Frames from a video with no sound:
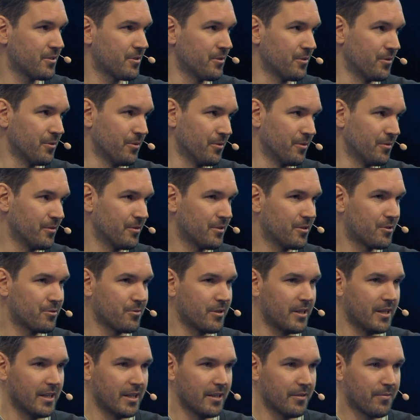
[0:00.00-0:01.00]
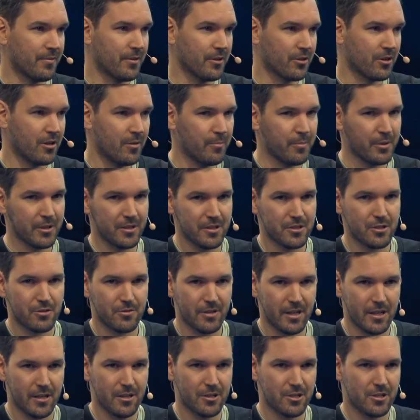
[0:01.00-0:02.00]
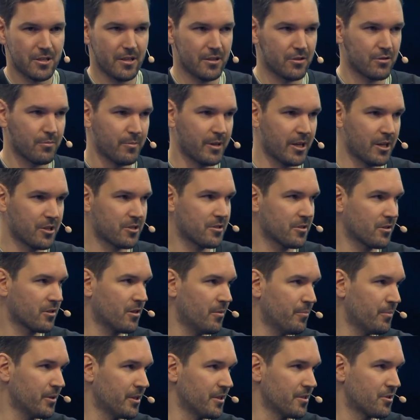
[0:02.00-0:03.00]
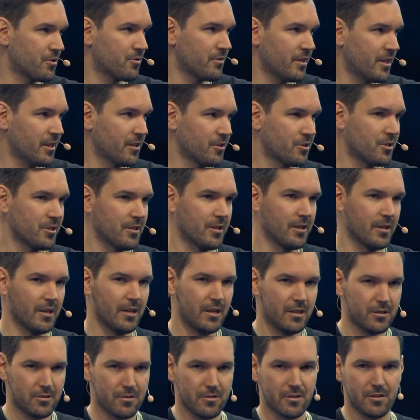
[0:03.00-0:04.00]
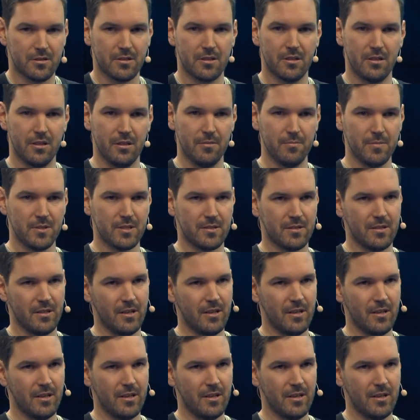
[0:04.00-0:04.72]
to drive the company strategy and to manage the company strategy into the teams,